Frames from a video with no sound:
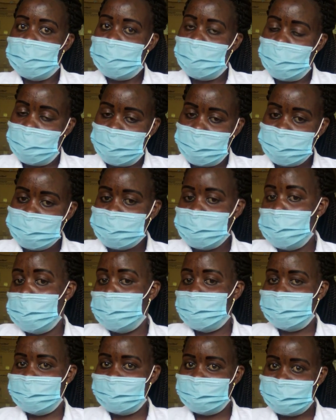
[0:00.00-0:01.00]
or
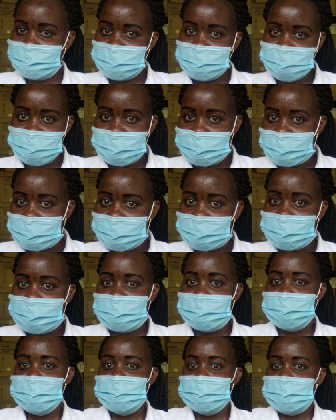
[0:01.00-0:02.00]
by touching
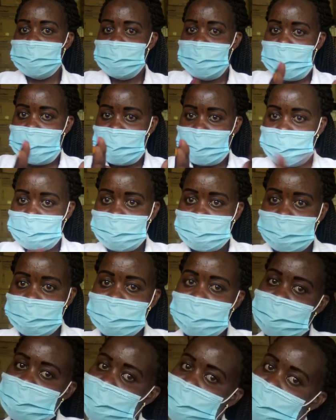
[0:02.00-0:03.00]
a
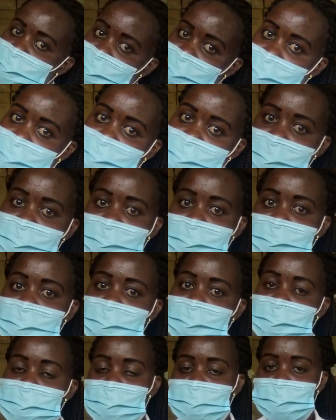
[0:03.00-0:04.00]
contaminated surface,
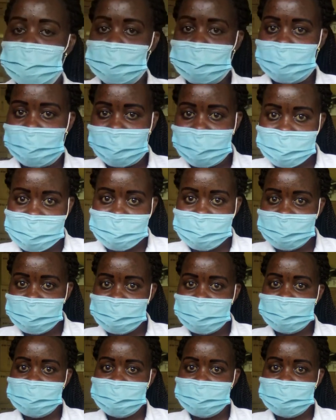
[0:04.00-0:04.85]
your eyes,